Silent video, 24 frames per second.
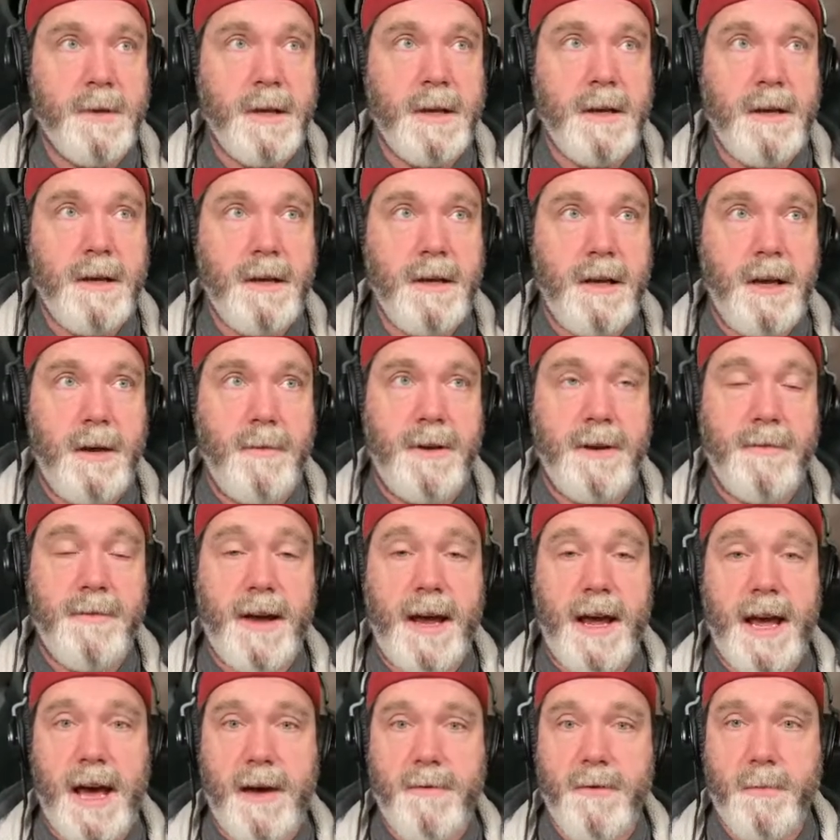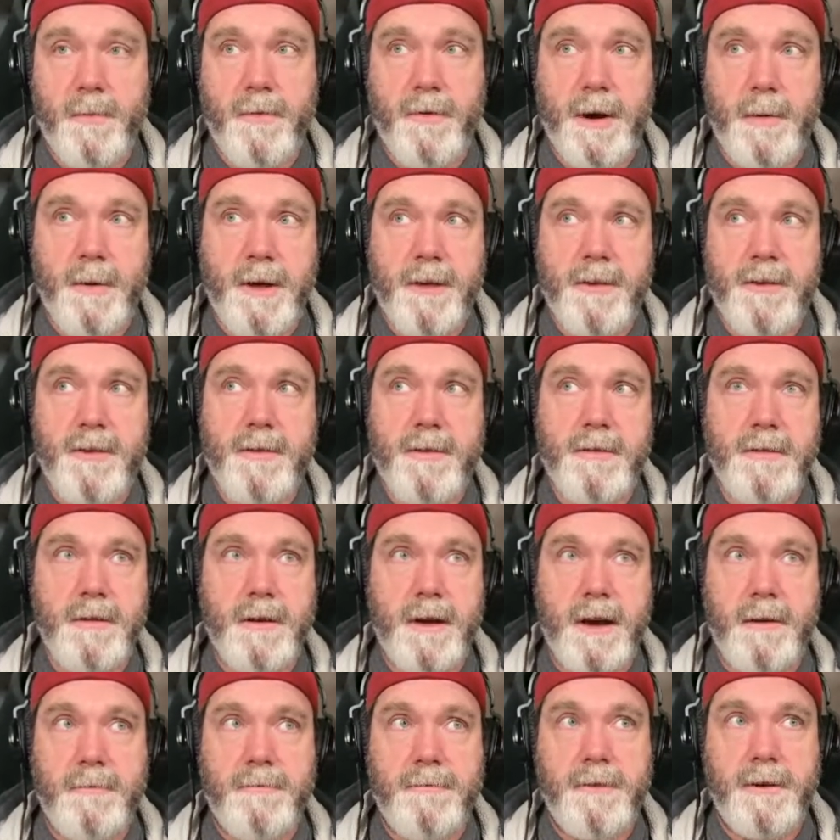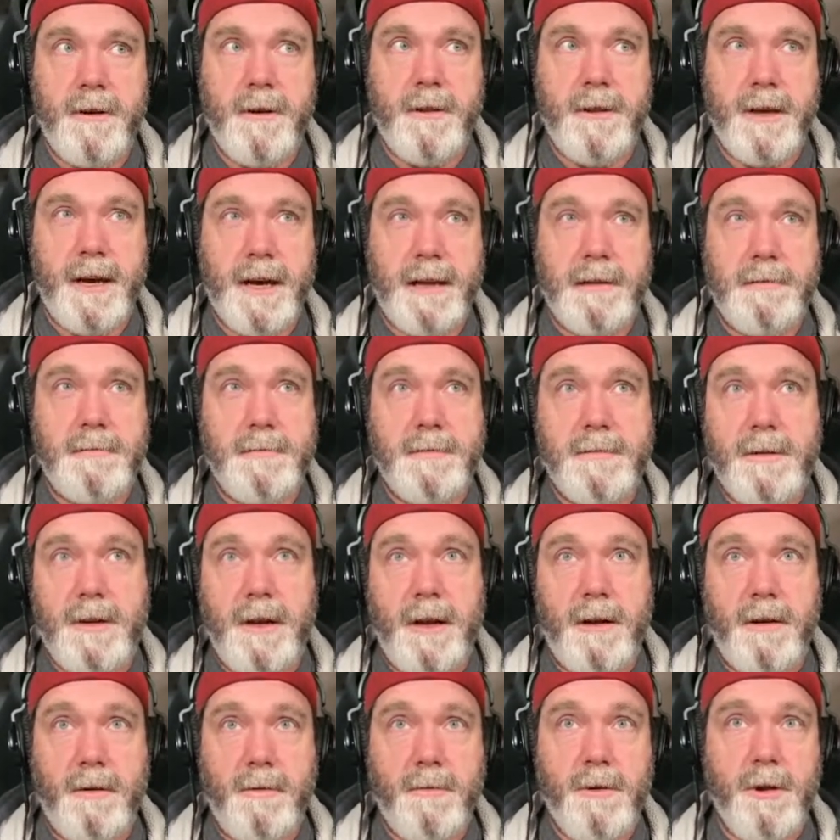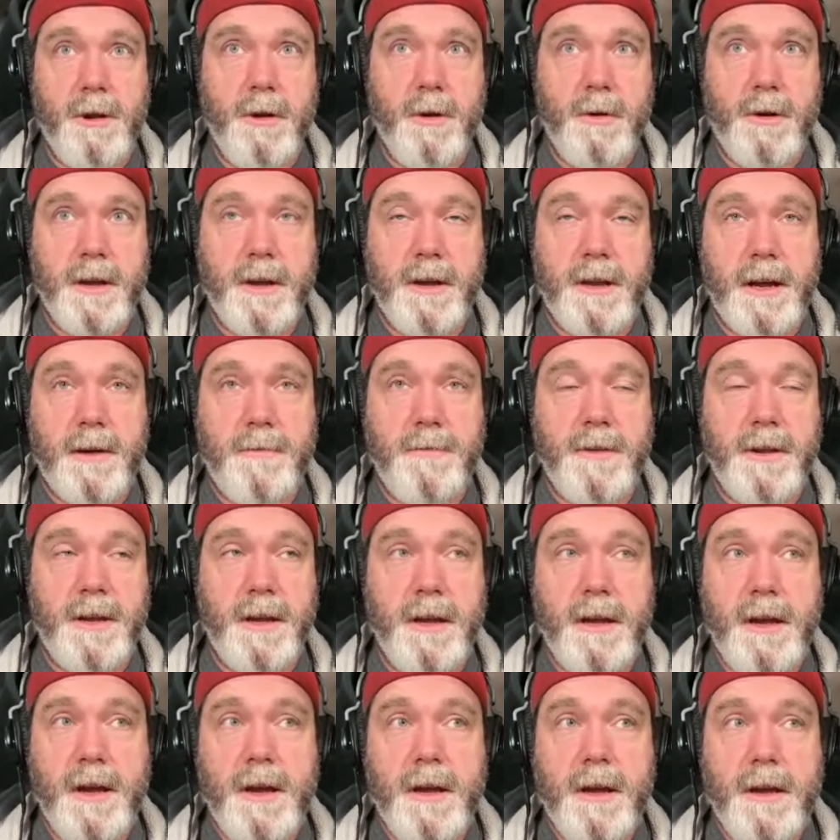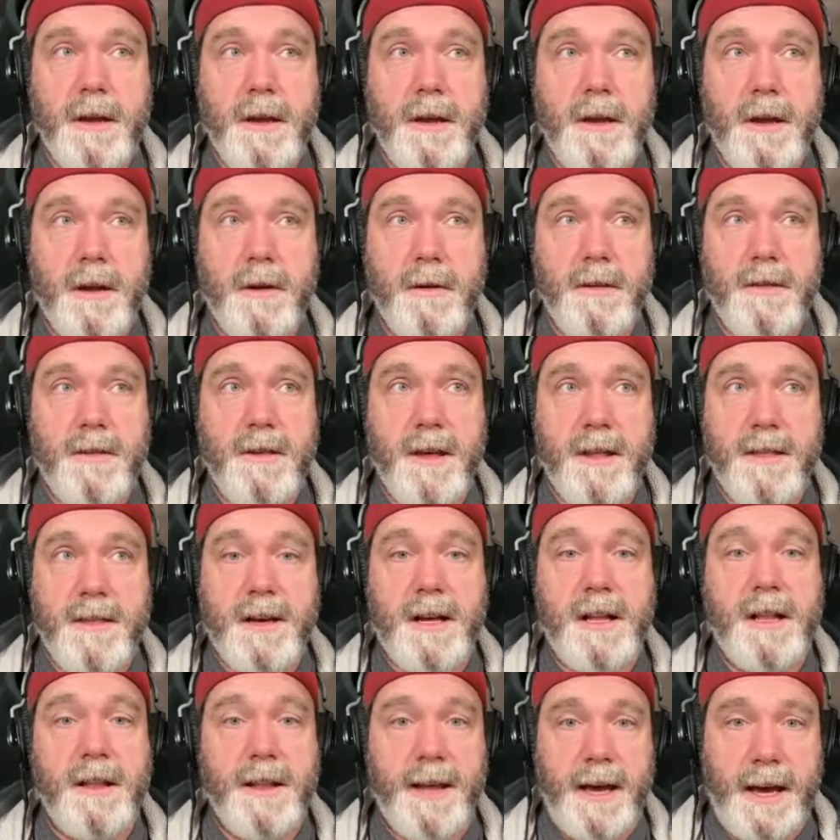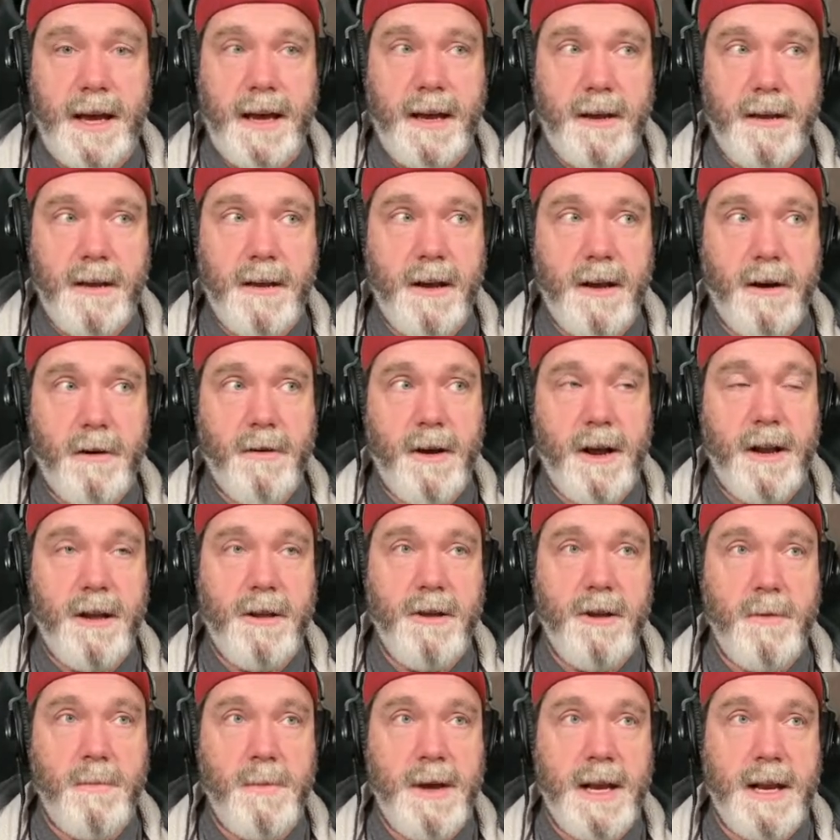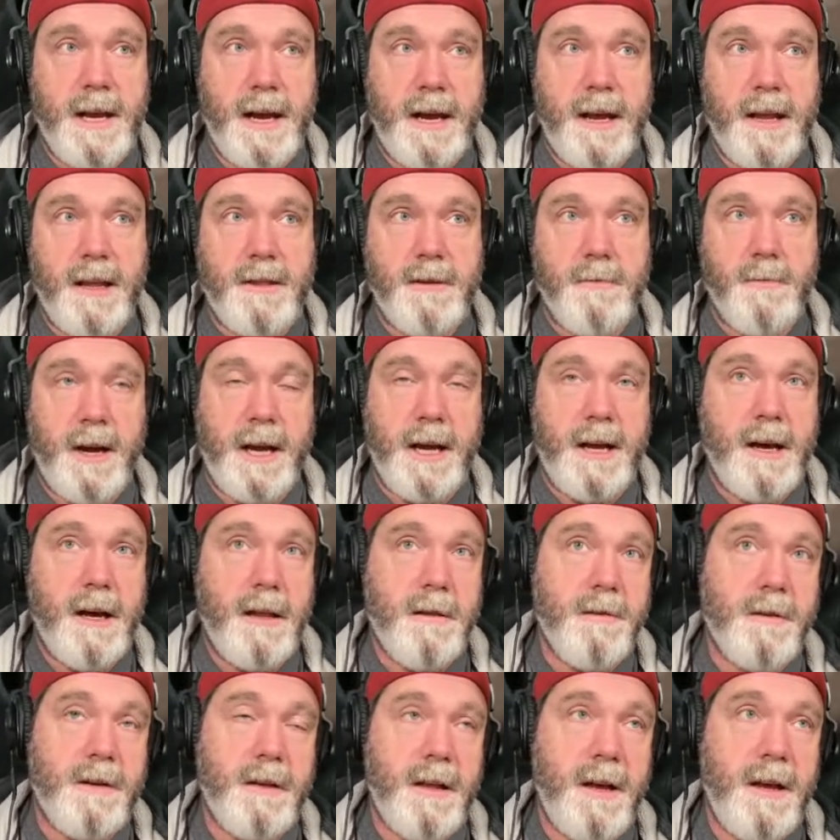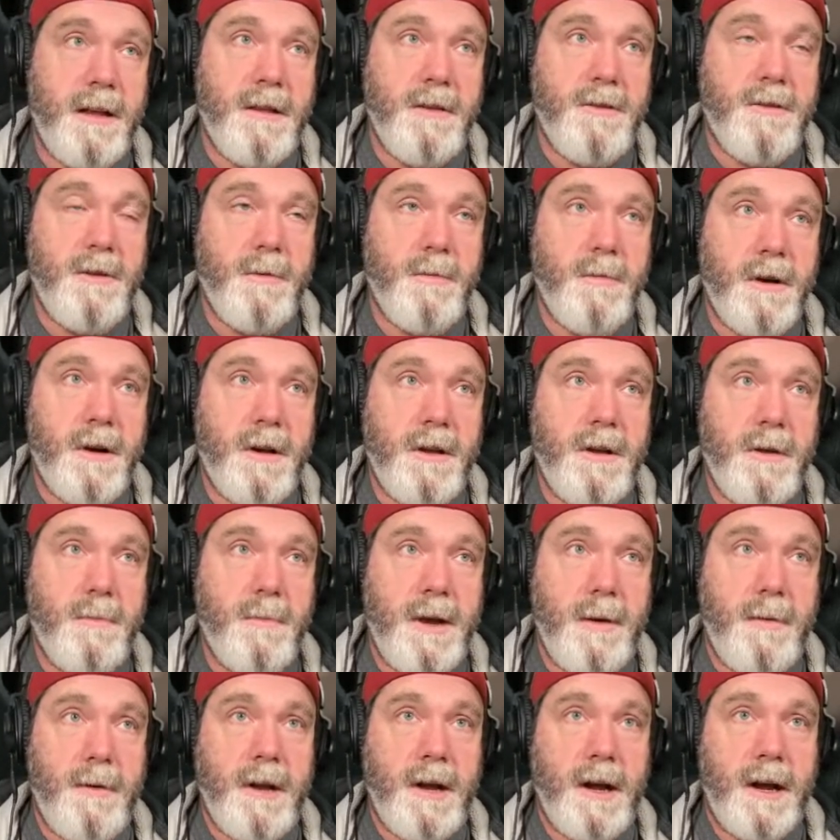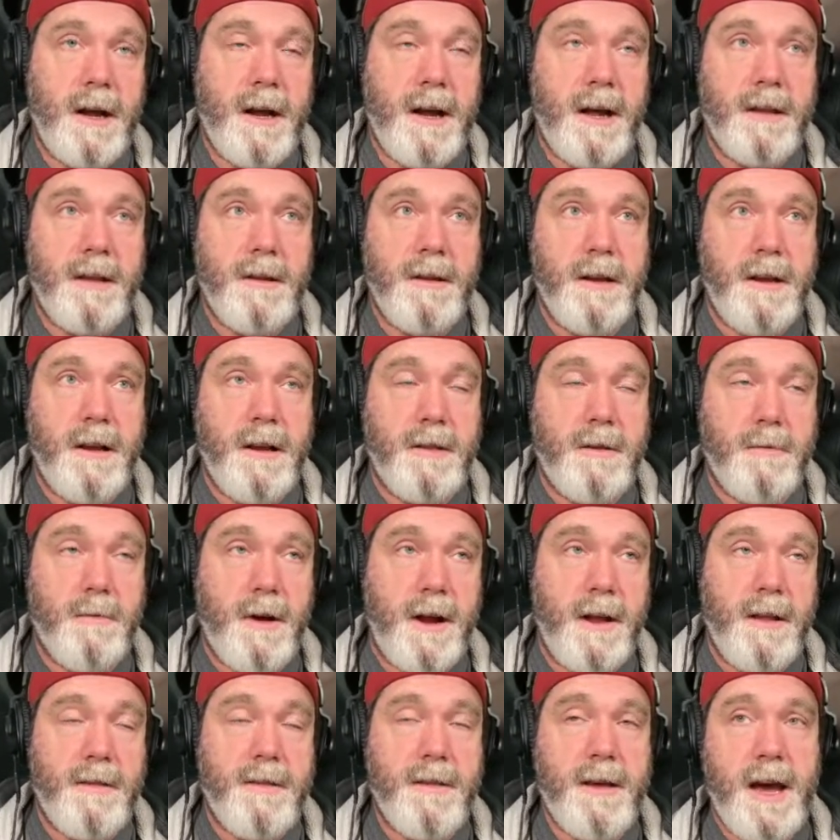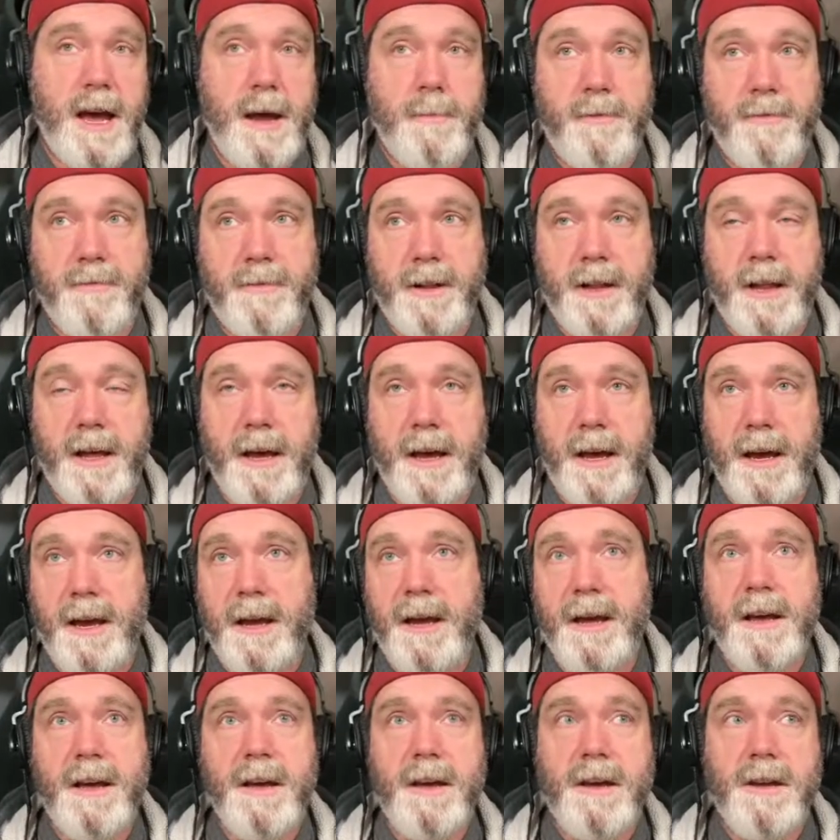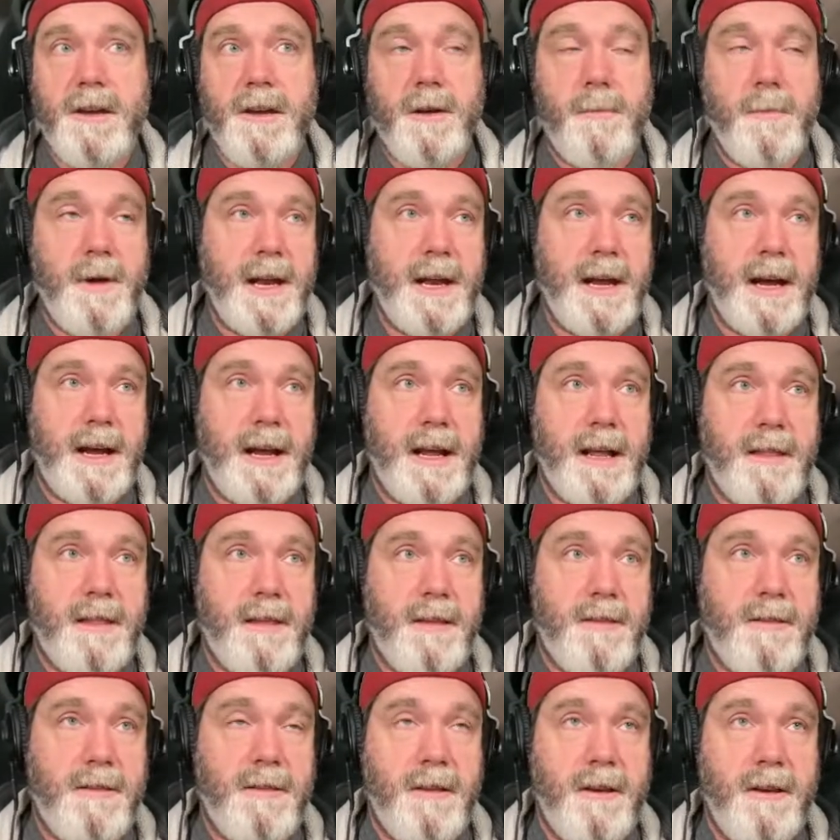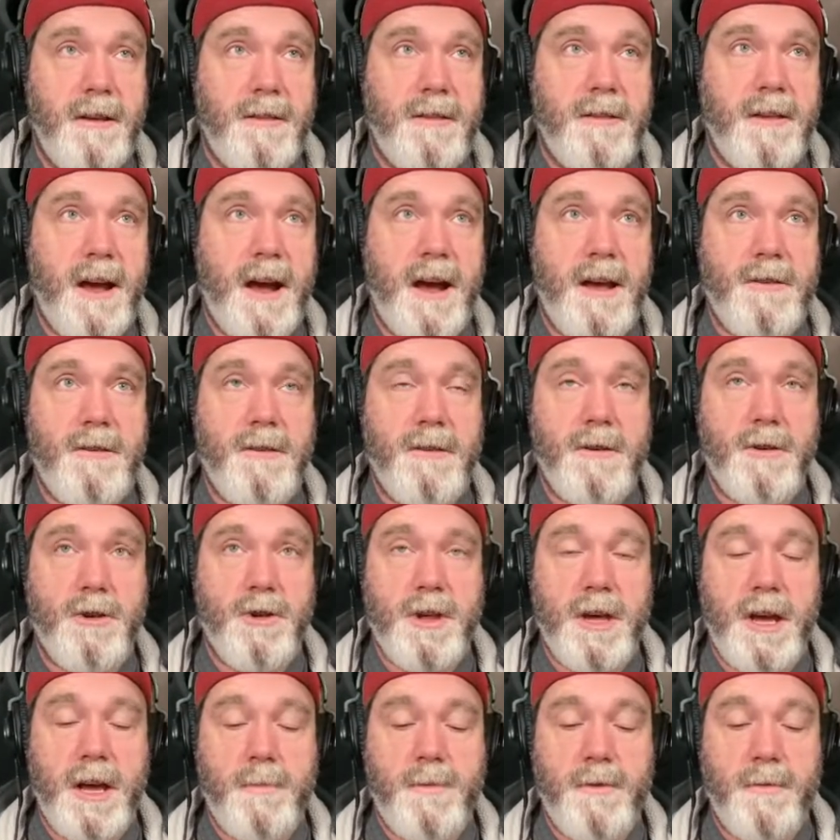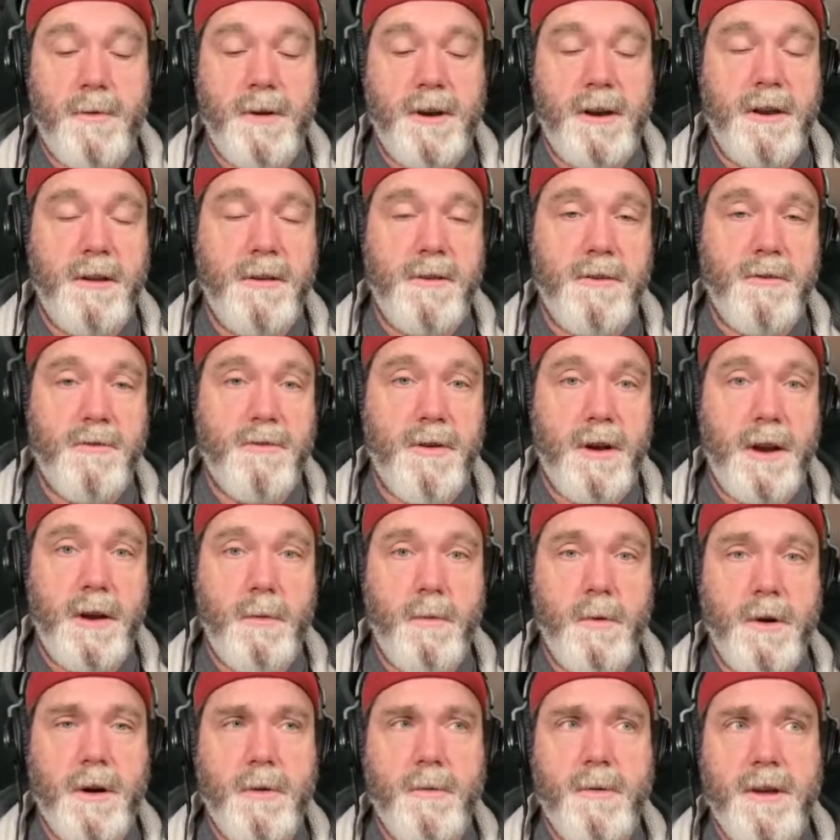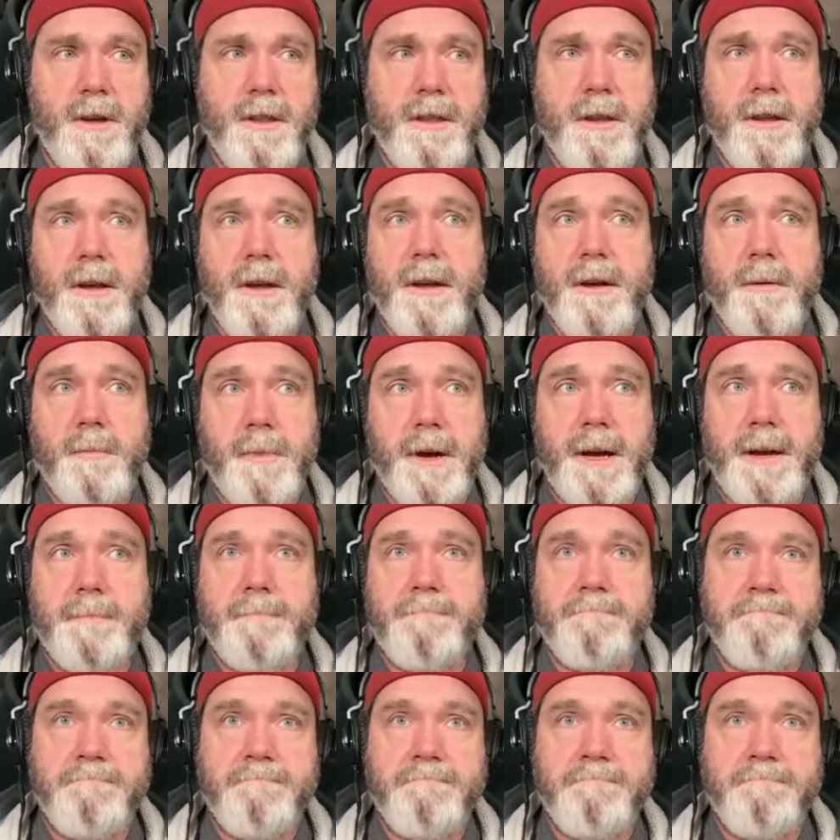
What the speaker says: Even if I have a premise, I feel that you can definitely it's clay. Now, granted, you may not get the right color clay that you want. You may not get the right type of clay. You may not get the size or the shape of what it is you're trying to work with, but